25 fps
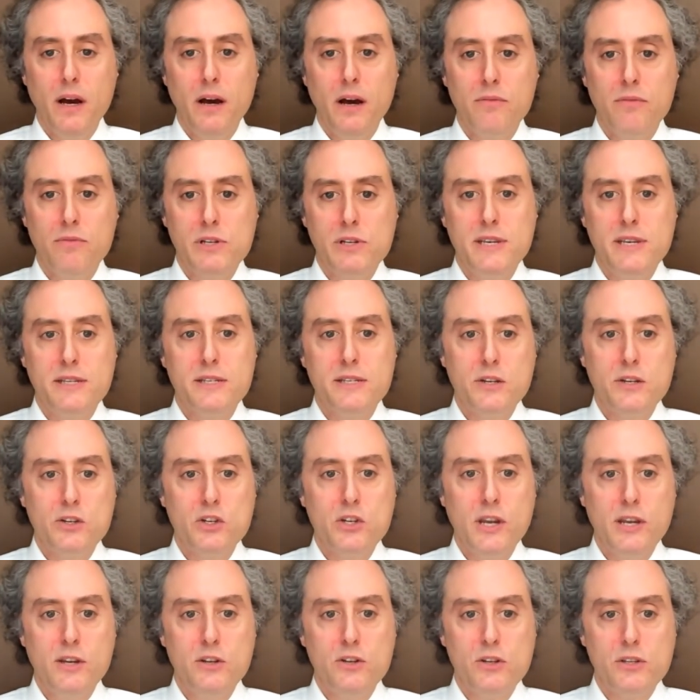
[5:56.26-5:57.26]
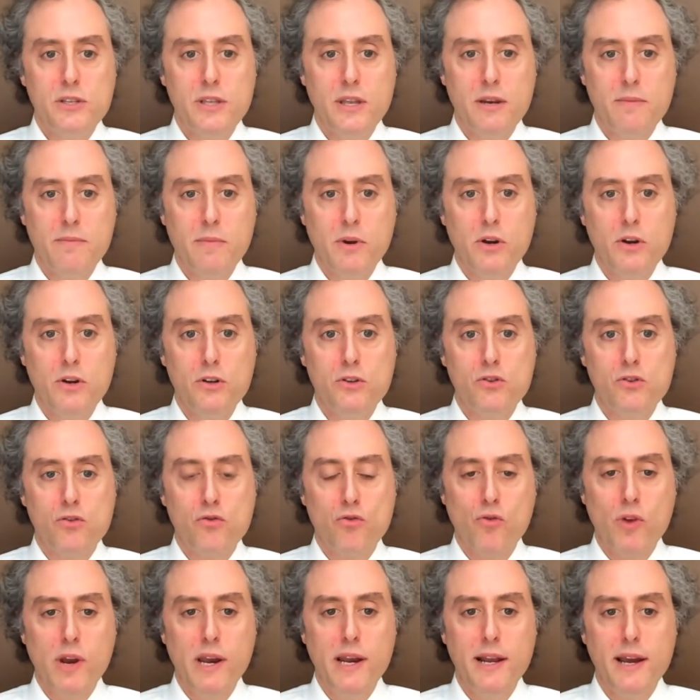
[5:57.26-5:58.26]
resistance changes that emerge,
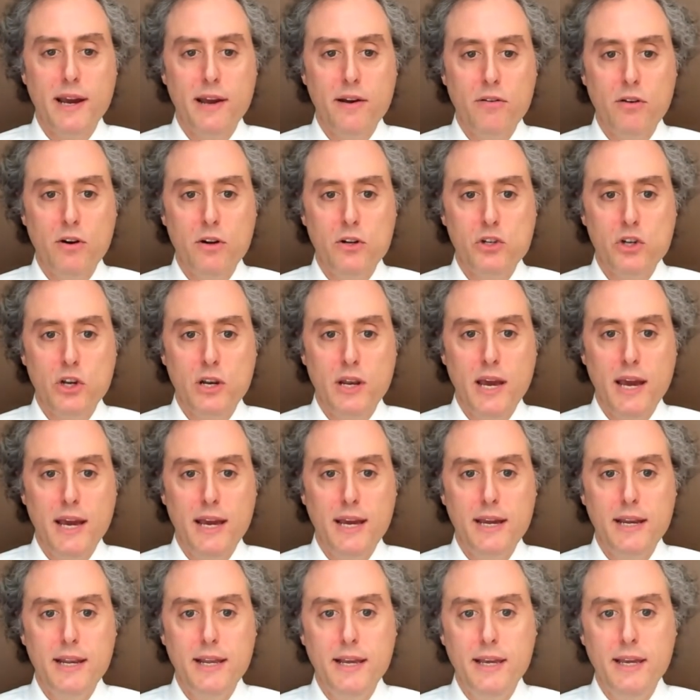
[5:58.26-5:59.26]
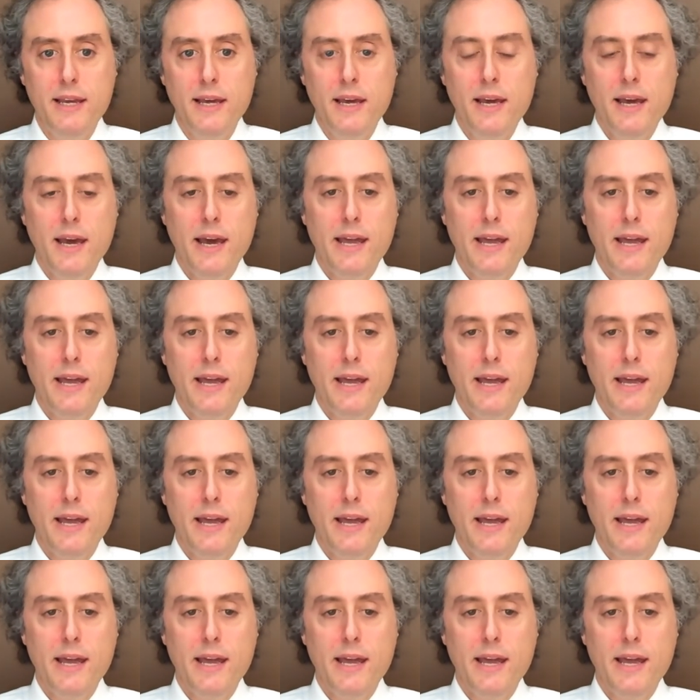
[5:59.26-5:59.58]
great heterogeneity,